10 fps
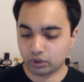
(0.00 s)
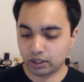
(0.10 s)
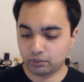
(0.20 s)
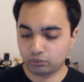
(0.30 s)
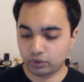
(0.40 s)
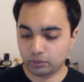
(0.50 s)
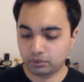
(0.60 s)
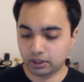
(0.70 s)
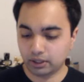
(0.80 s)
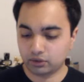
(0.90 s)
Really
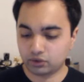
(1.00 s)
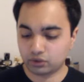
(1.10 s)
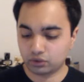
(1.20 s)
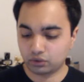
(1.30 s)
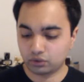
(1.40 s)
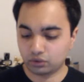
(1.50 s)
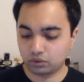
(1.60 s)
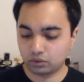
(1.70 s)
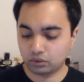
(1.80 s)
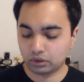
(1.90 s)
pleased
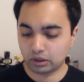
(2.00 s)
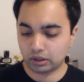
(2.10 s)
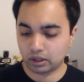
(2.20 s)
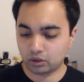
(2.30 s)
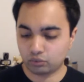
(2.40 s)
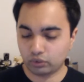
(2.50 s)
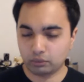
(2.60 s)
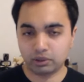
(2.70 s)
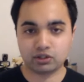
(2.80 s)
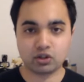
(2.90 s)
to
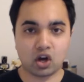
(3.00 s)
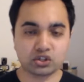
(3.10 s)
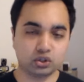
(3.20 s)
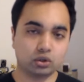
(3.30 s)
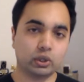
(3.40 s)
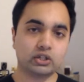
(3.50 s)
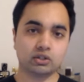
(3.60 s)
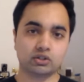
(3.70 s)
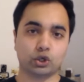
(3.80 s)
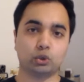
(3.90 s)
answer your questions.